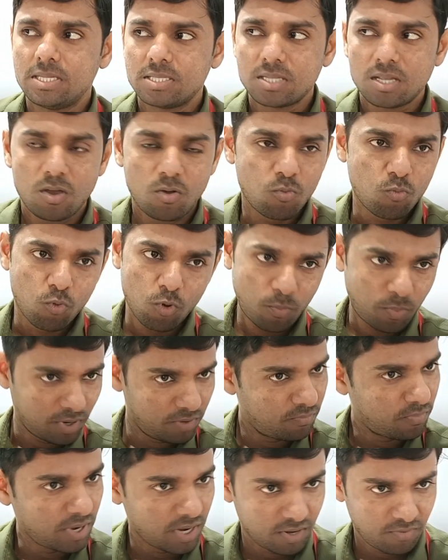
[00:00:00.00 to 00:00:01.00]
is an
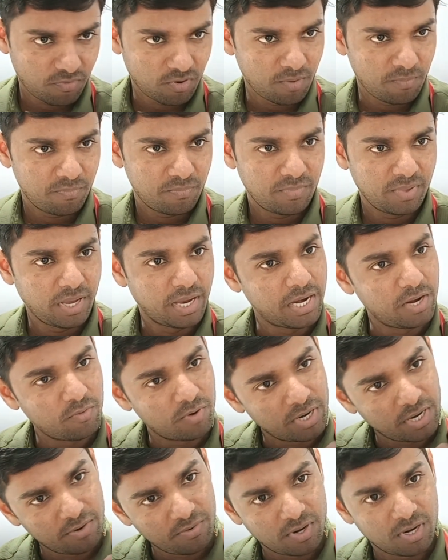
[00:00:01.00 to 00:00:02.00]
open platform.
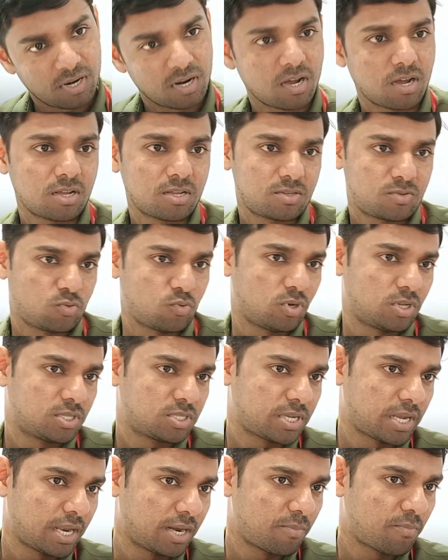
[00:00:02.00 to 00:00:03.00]
Even
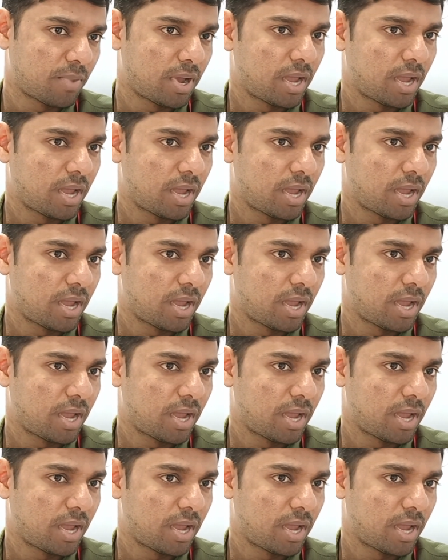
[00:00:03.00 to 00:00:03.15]
students can